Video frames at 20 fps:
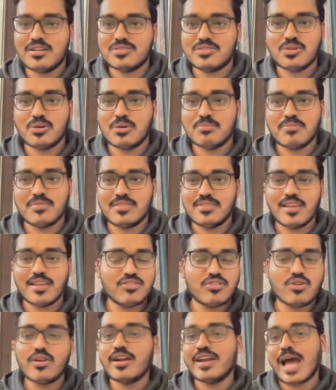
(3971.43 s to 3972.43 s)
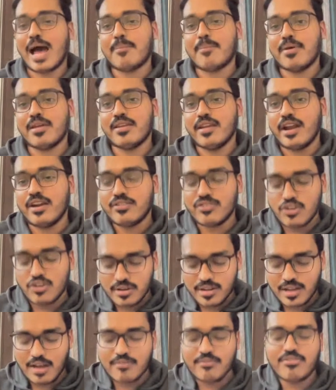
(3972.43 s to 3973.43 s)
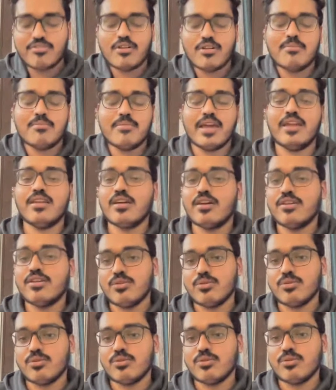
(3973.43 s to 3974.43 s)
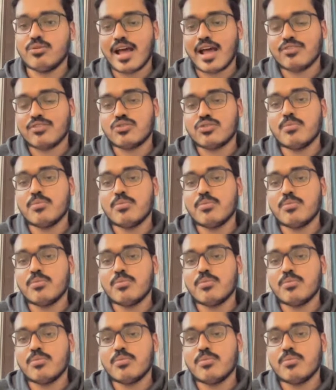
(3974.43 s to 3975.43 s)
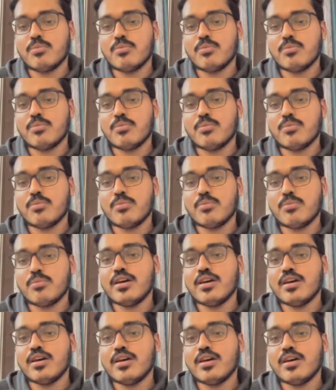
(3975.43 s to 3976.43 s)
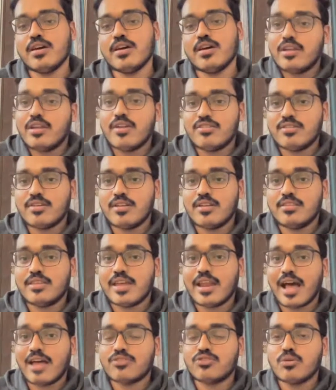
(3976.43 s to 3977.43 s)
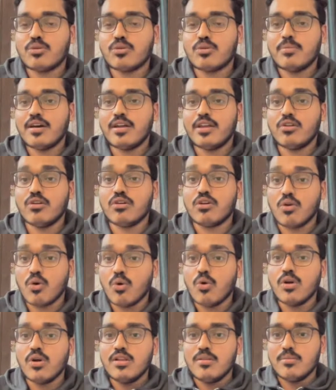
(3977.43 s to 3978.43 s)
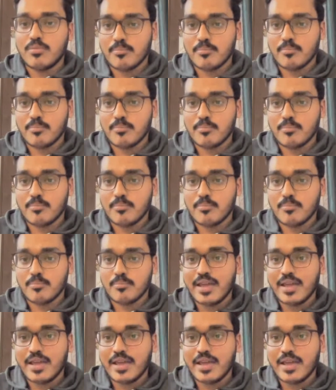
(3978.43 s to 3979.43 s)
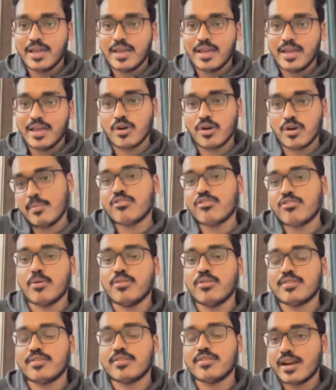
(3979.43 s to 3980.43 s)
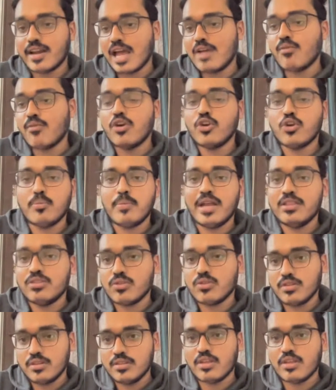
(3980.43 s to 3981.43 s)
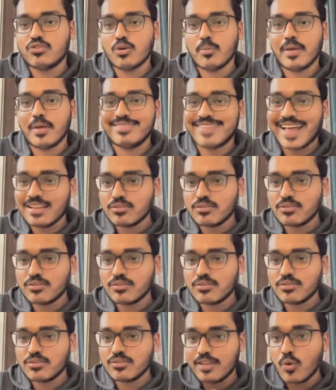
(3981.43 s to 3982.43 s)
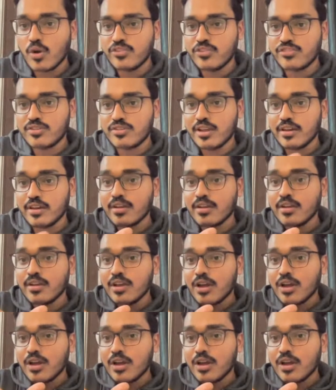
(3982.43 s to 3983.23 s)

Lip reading: So this shouldn't happen. It should come from inner you. There has to be a there has to be a motivation, there has to be a goal based motivation coming in from inside, that I want to be in this domain. That's why the question